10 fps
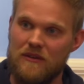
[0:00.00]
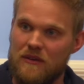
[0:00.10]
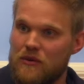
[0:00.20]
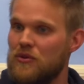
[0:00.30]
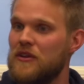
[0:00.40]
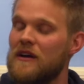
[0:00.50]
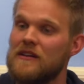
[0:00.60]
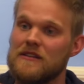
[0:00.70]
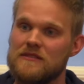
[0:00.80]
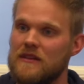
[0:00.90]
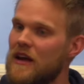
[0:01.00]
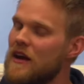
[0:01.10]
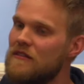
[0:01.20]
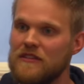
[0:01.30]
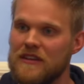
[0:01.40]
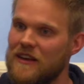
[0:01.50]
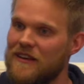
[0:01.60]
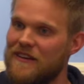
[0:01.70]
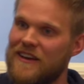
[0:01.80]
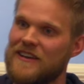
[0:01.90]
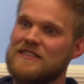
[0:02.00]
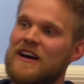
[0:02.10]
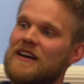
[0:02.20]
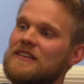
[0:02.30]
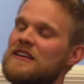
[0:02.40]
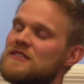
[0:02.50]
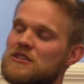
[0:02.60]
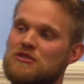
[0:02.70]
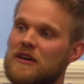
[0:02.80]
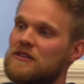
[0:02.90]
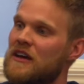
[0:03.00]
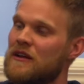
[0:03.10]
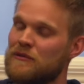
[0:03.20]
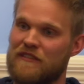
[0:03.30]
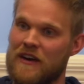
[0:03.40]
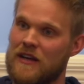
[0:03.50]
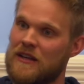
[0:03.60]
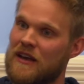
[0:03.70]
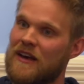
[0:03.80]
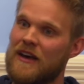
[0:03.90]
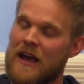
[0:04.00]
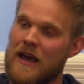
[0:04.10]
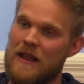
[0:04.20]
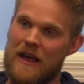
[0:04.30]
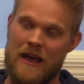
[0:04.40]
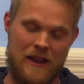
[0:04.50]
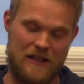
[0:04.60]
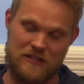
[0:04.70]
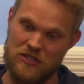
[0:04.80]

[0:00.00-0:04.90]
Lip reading: roads, hotels, everything. Yeah. Exactly. It's a trickle-down effect. And